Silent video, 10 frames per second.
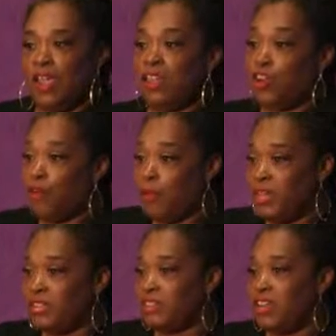And the crime
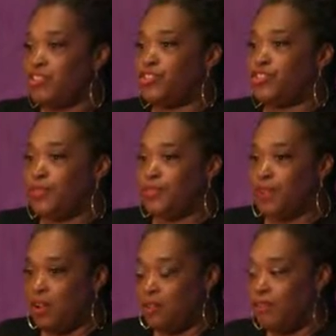against nature, so you
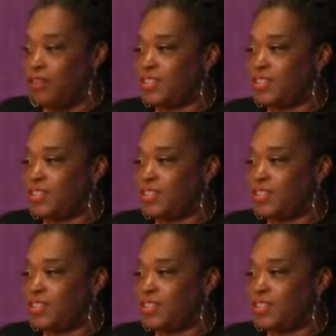know,